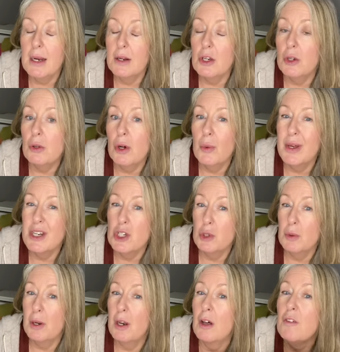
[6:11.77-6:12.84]
and you go
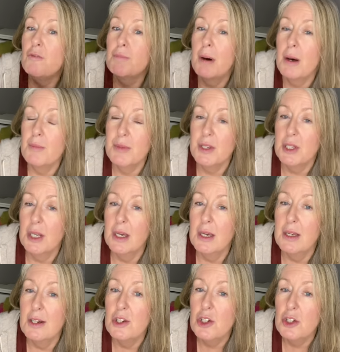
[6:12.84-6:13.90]
into a love bomb
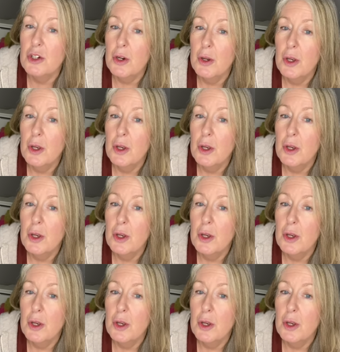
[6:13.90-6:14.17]
stage.